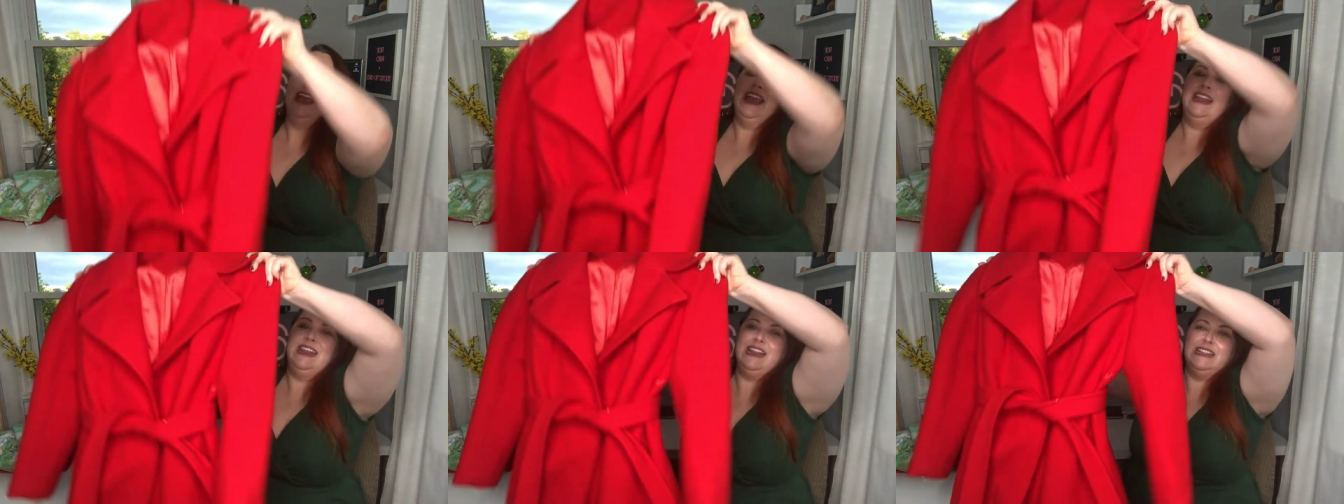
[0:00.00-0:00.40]

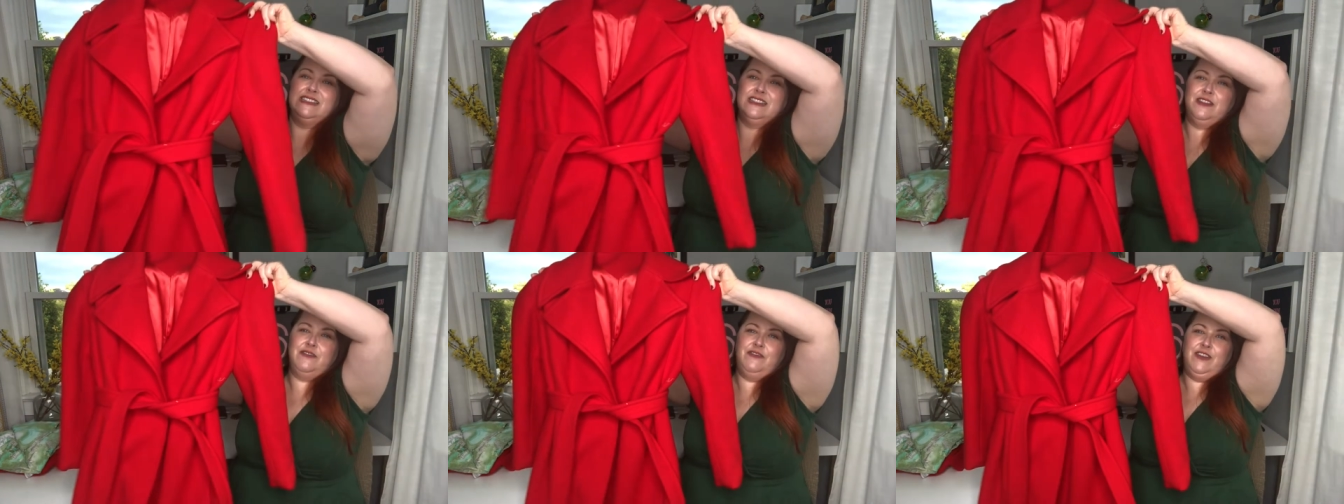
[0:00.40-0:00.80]
And it is
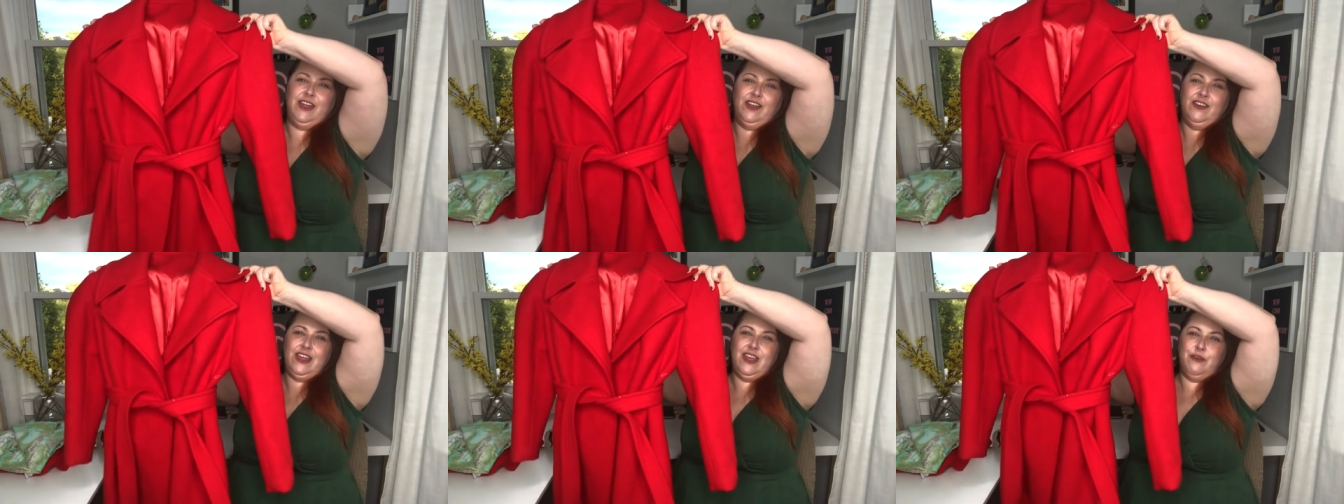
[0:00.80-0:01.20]
in a
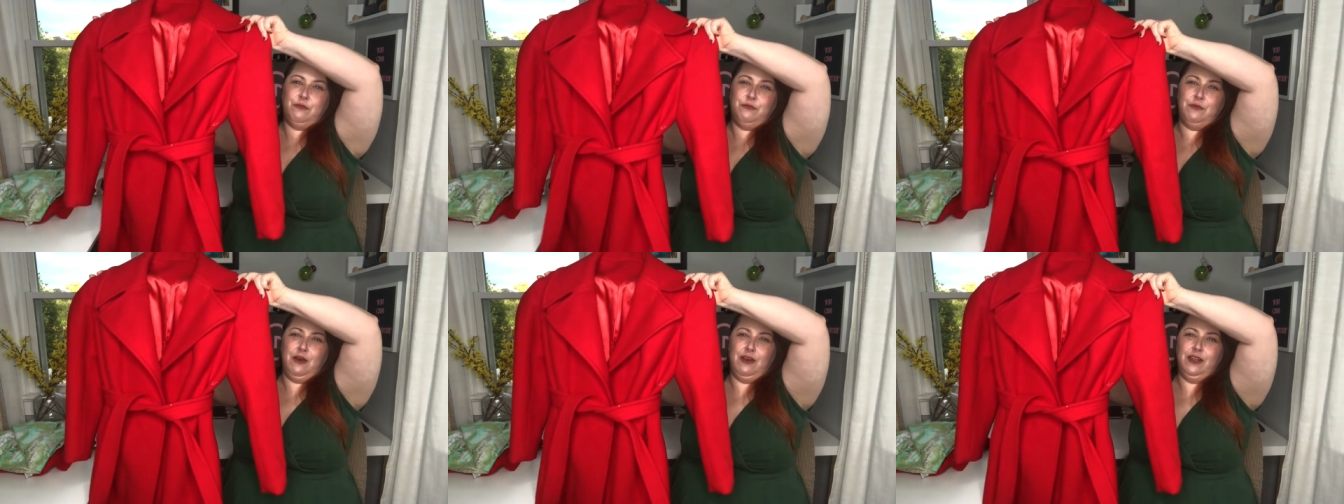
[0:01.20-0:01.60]
very
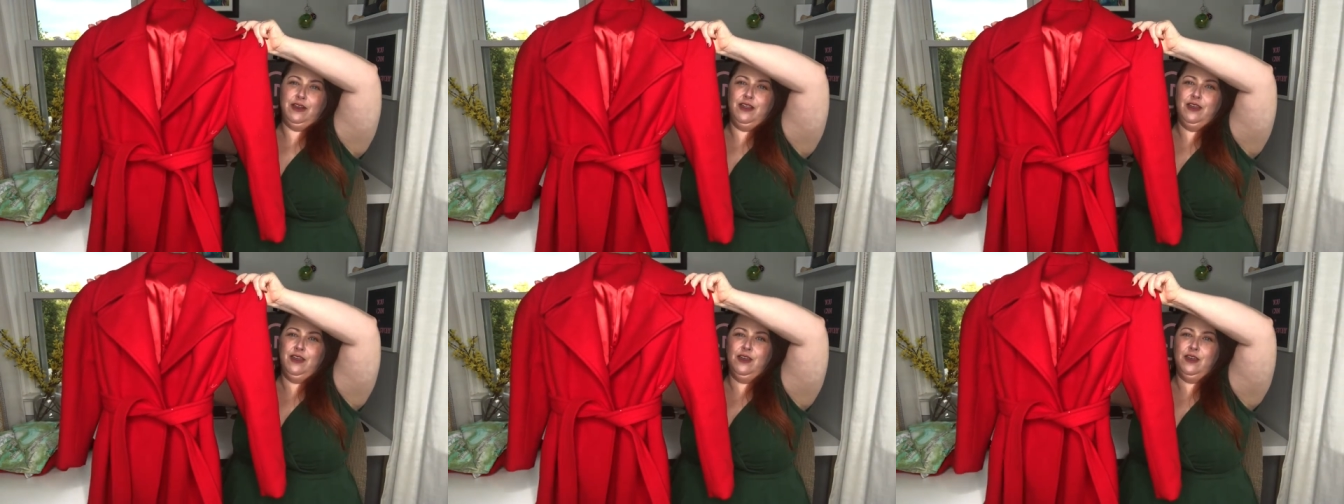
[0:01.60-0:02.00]

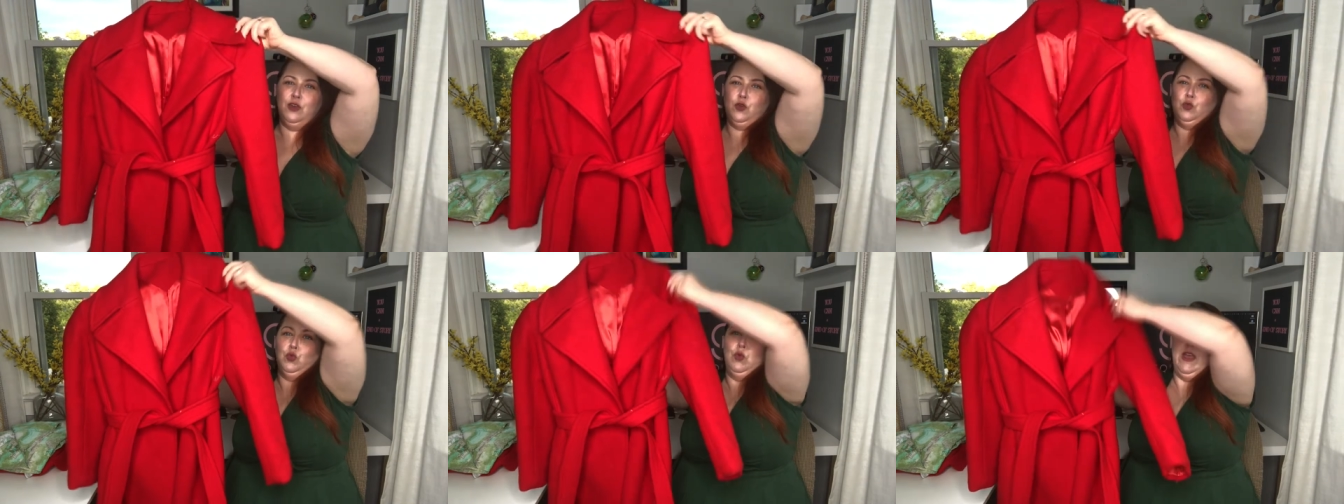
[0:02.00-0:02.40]
fun
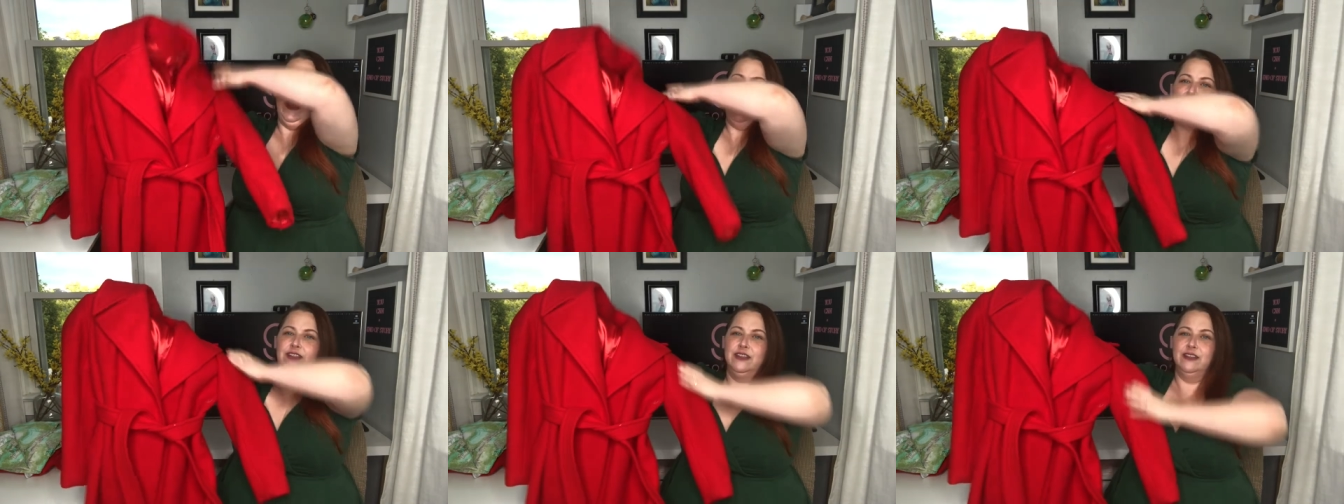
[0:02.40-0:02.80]

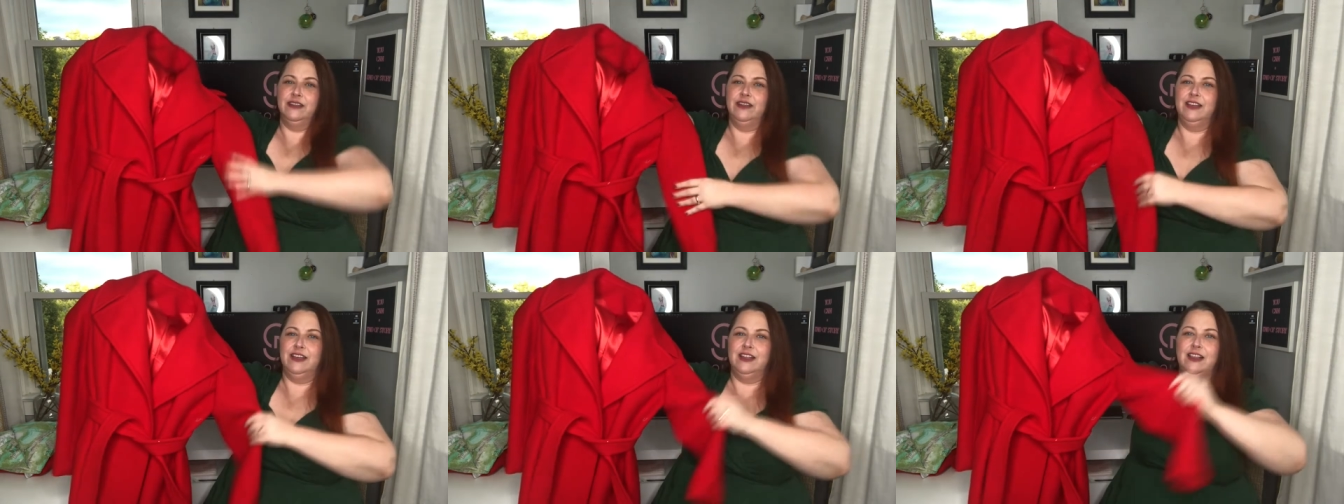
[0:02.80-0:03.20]
red,
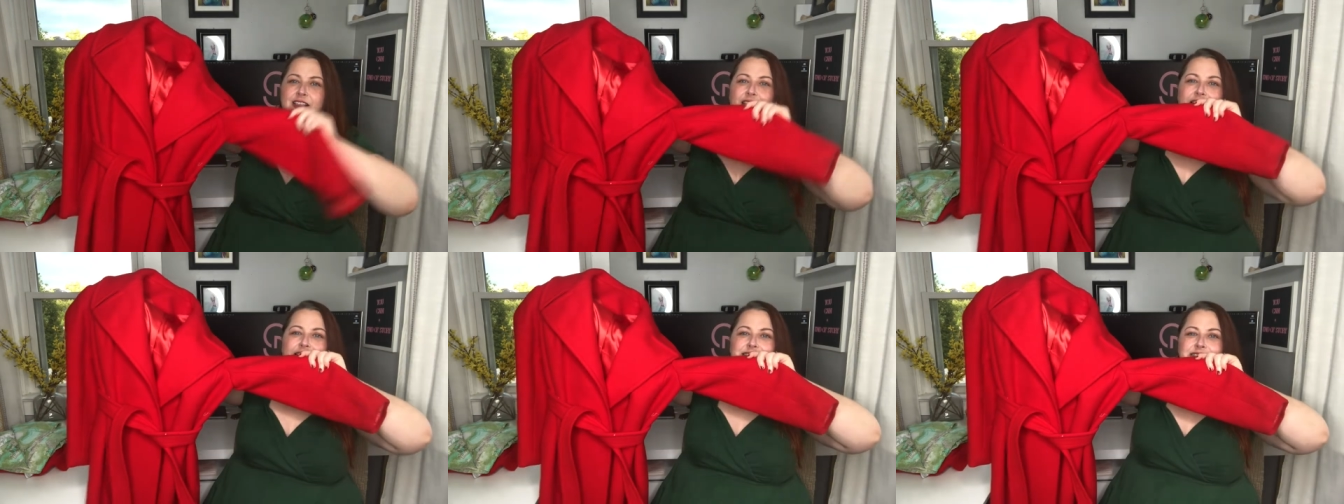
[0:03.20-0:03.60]

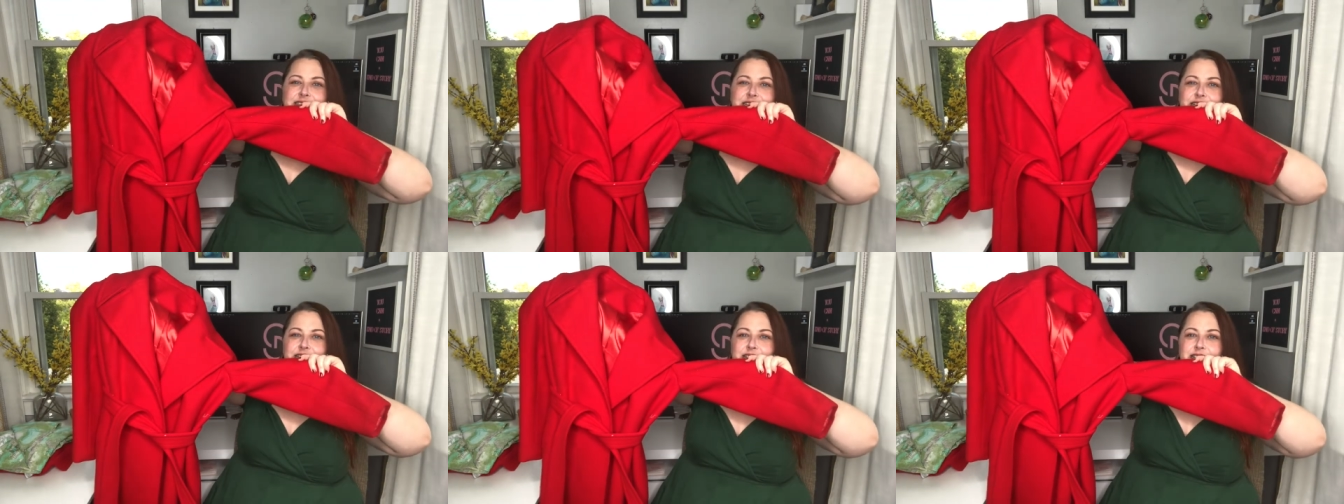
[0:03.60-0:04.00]
classic